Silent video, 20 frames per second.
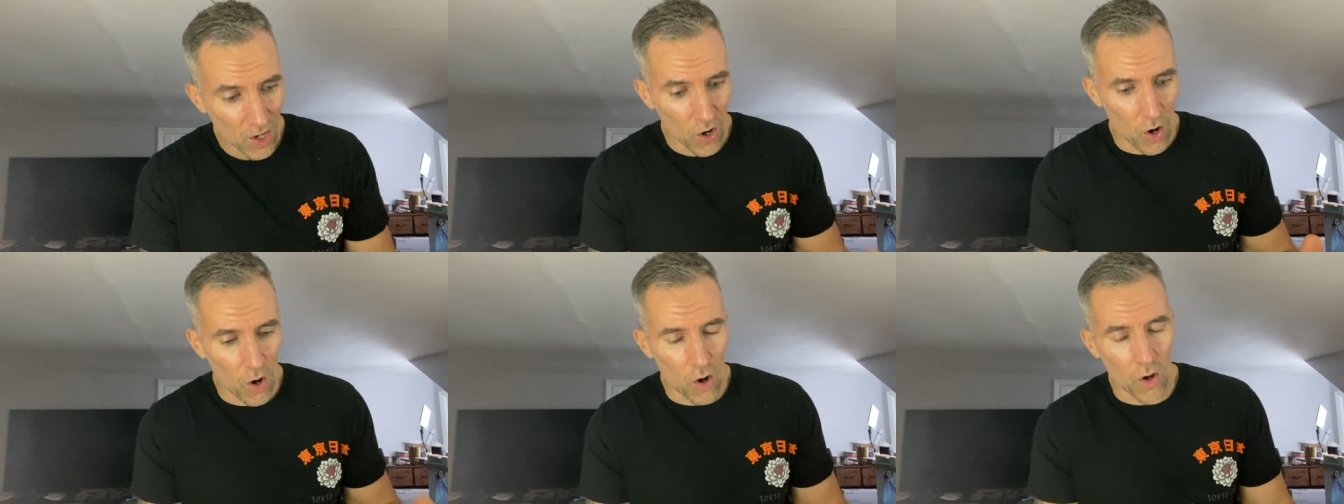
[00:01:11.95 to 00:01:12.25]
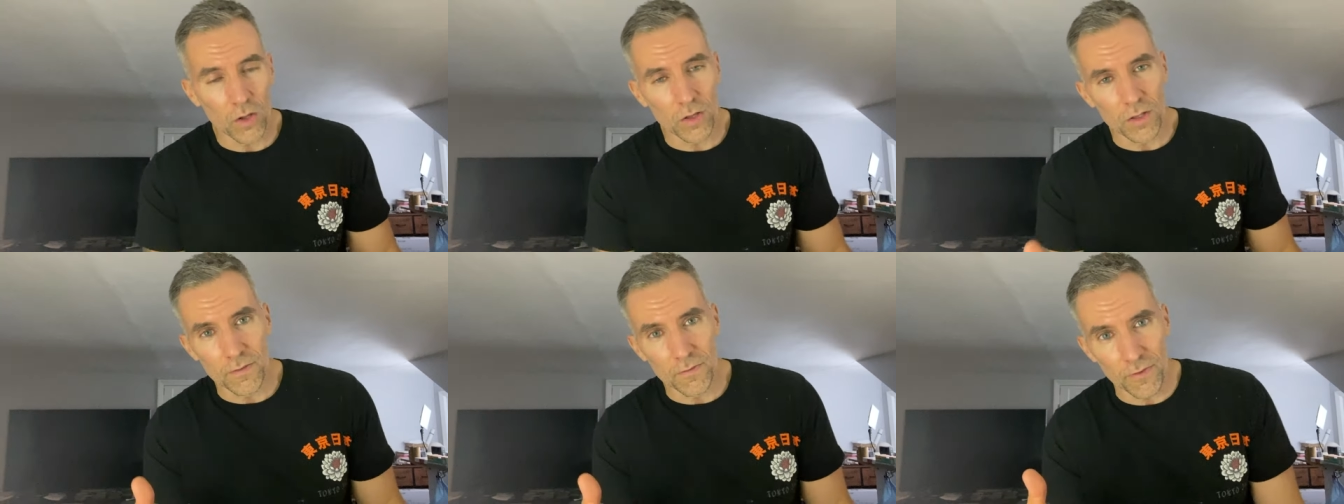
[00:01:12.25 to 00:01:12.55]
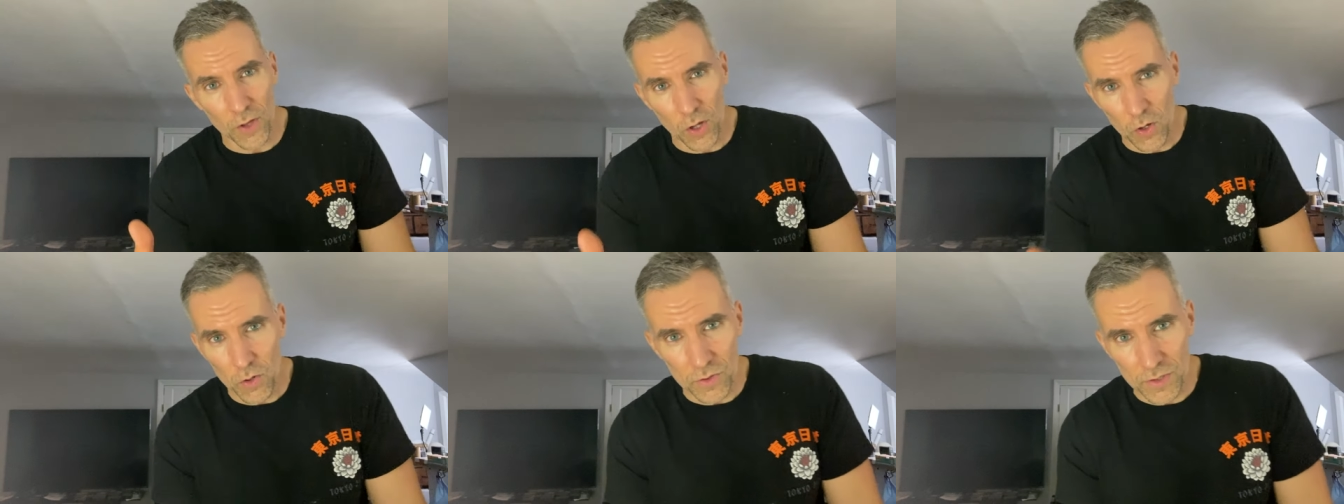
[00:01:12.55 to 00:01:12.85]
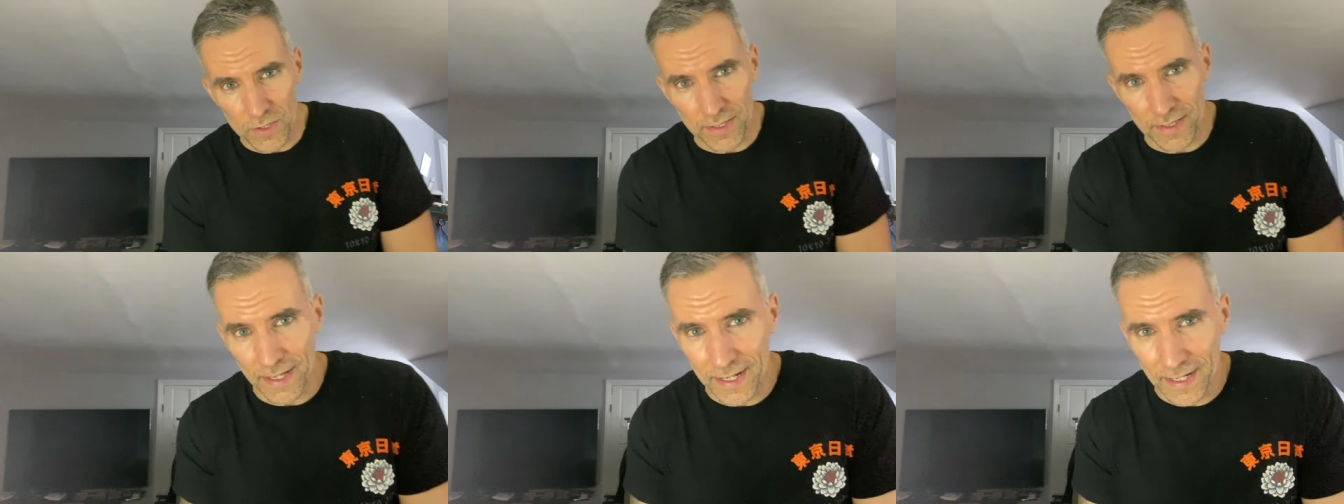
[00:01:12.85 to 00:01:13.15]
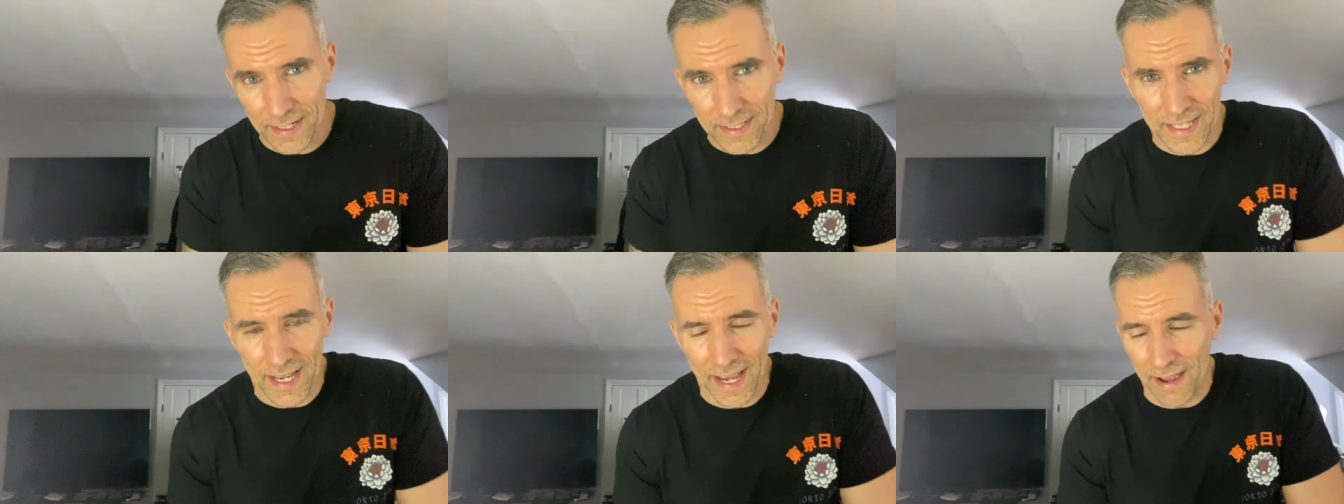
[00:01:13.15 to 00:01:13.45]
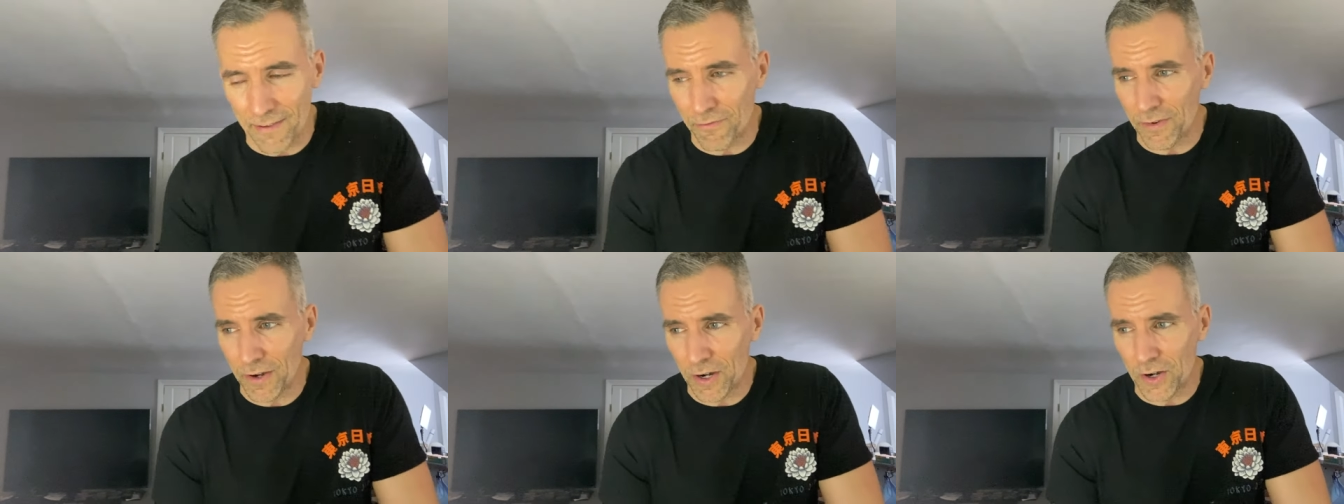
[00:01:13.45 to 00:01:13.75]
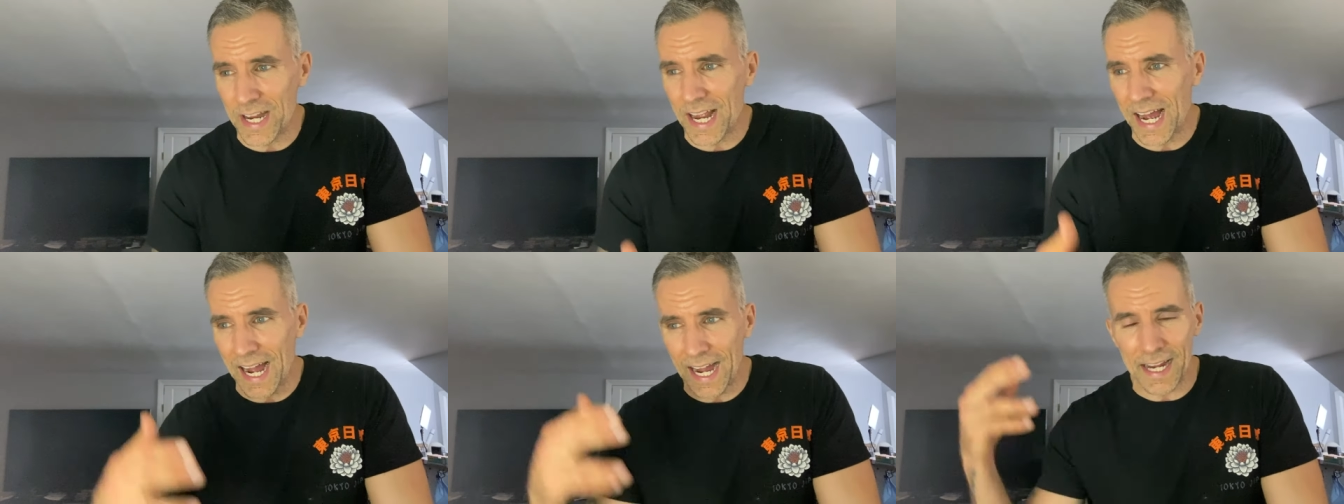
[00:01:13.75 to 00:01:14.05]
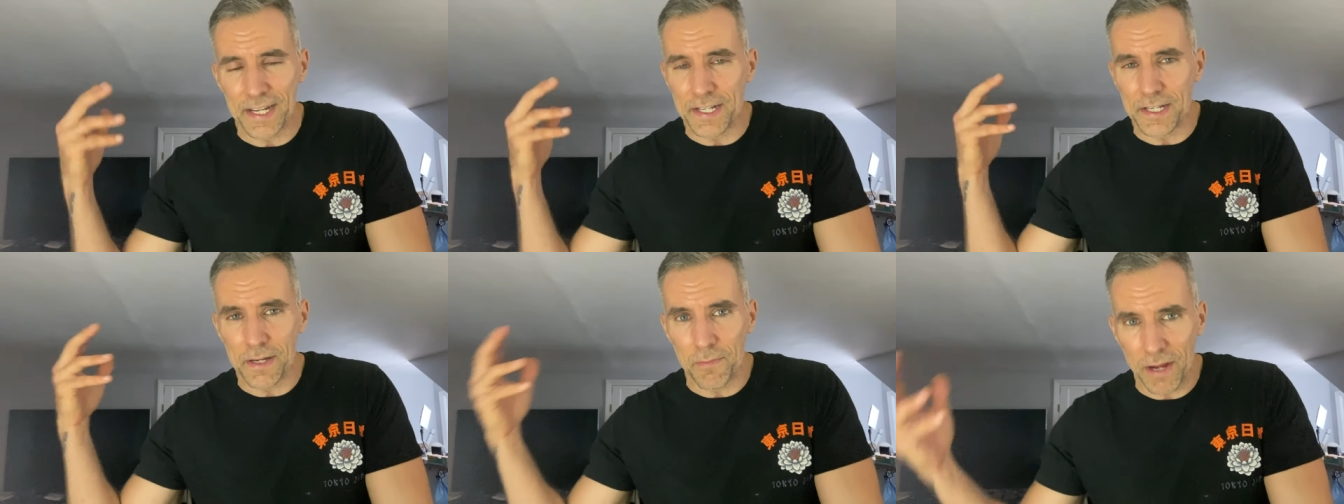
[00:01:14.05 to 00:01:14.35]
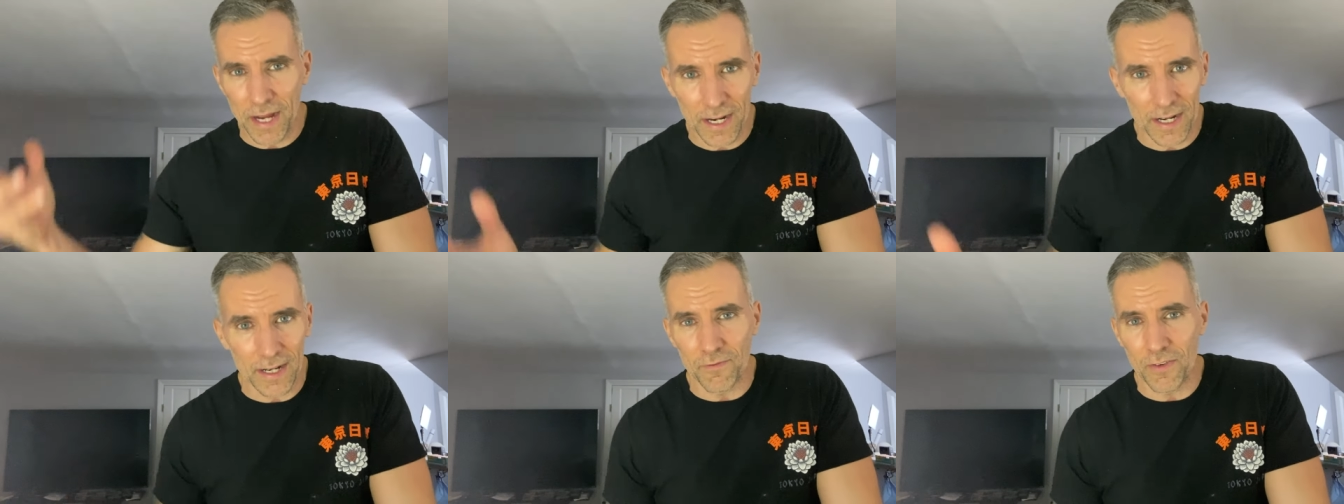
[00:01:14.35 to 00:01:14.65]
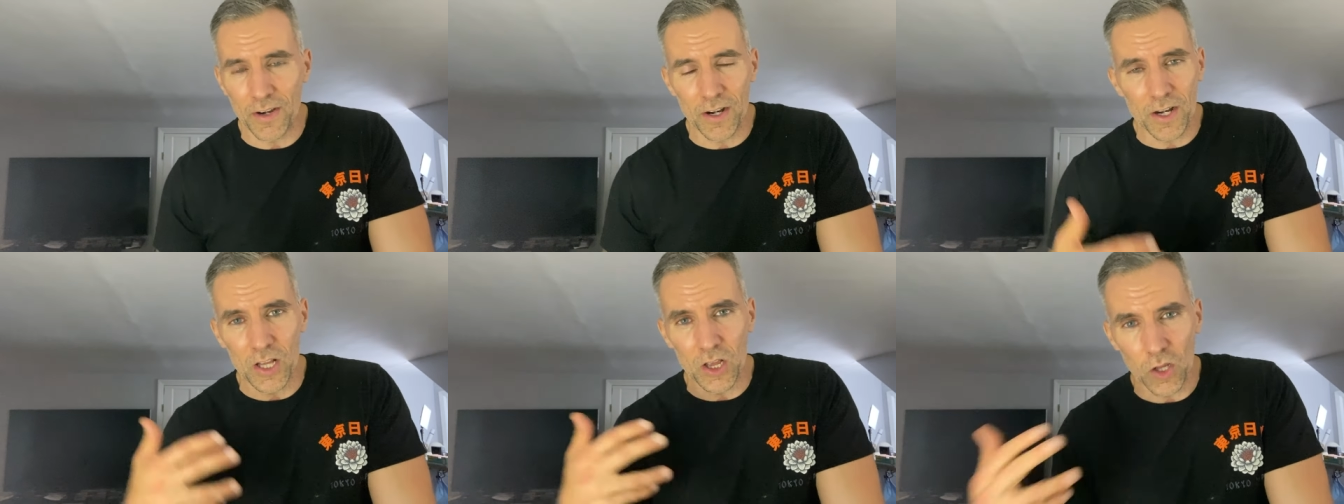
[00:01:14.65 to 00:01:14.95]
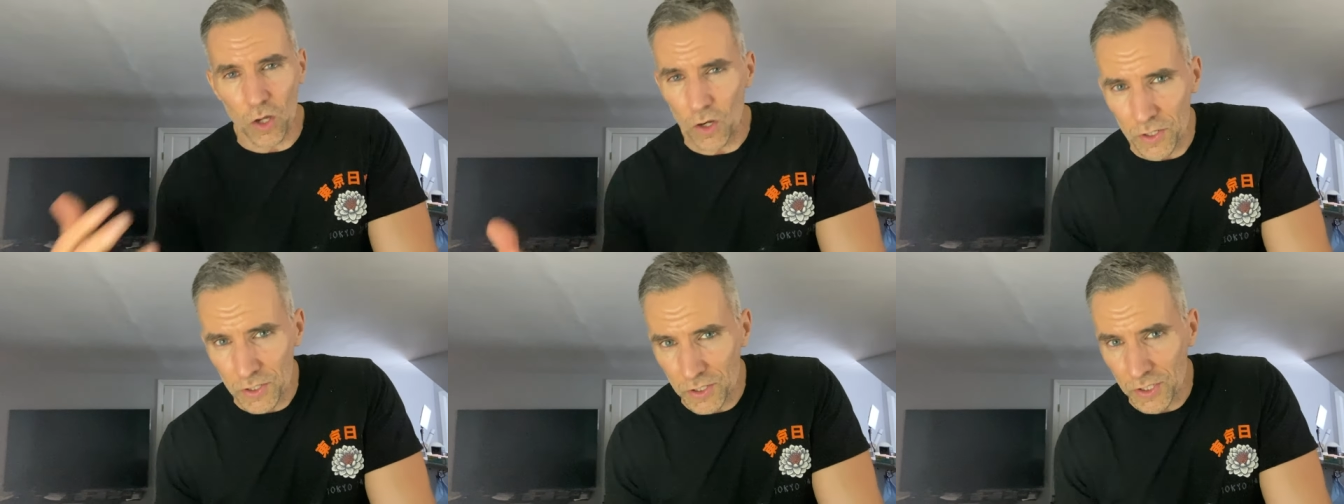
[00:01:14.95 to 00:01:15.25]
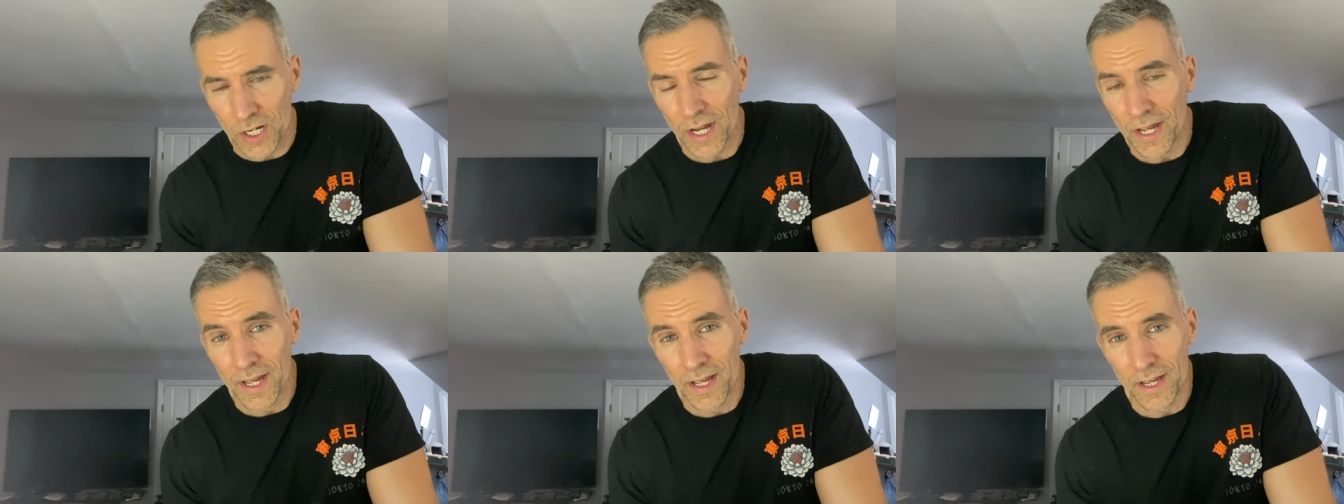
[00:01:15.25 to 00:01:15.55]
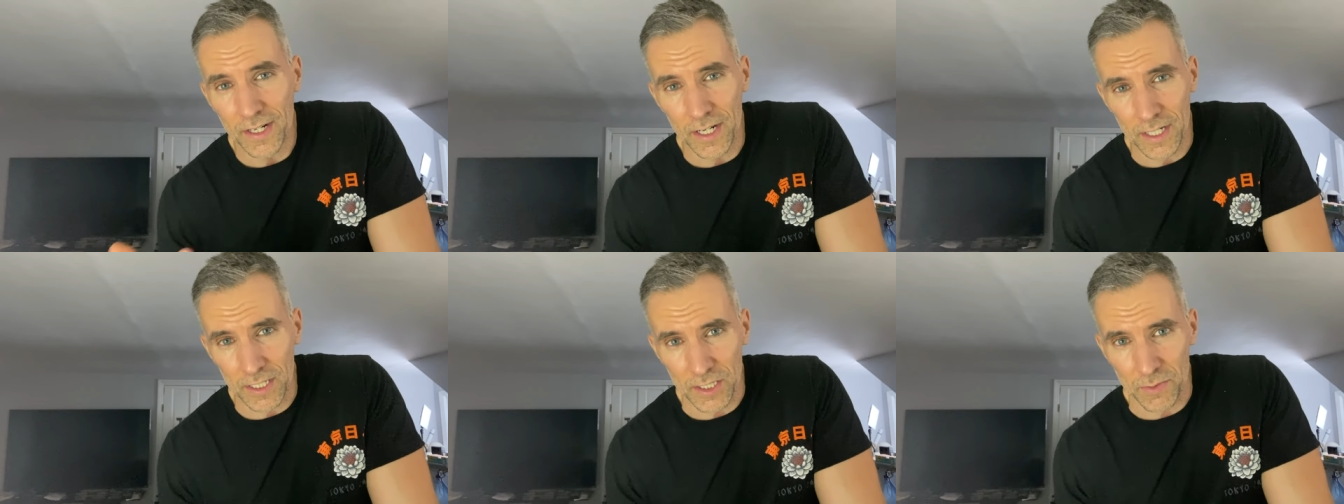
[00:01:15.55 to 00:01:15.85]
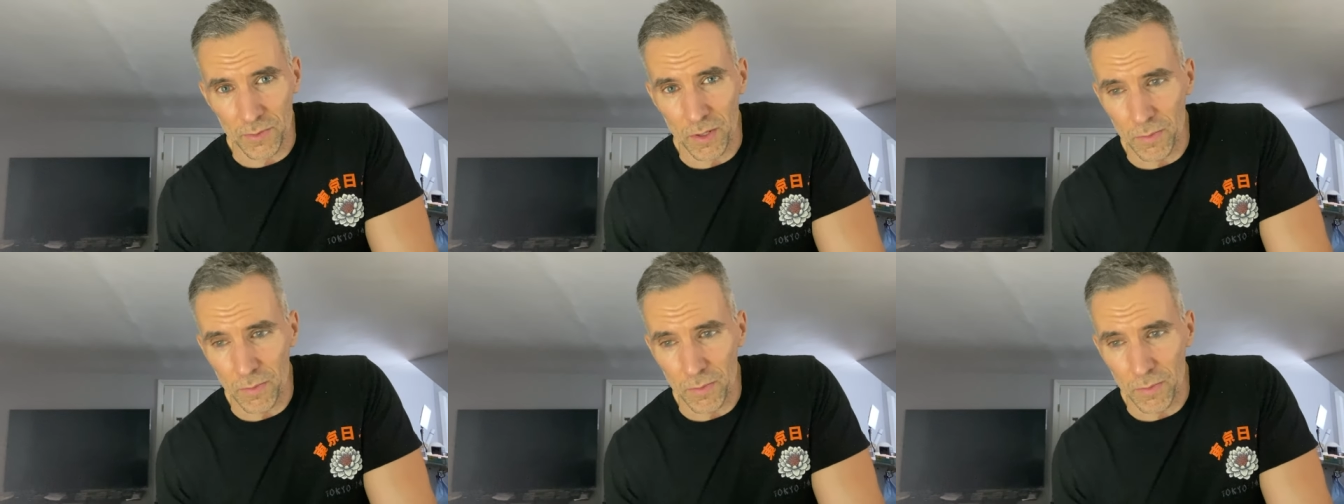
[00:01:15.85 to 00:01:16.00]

All of those things have very high demand, a very large customer